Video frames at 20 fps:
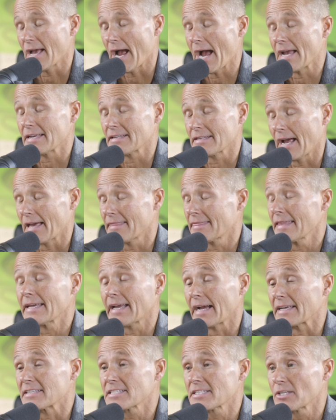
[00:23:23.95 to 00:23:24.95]
I think
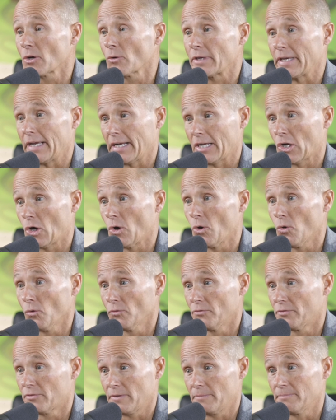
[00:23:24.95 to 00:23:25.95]
I still get
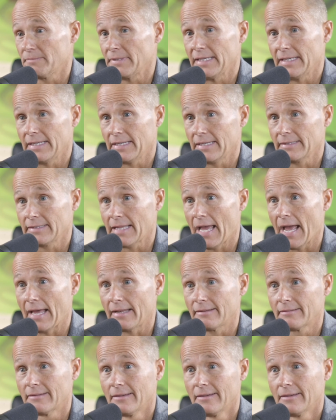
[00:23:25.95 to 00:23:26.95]
cold from being in that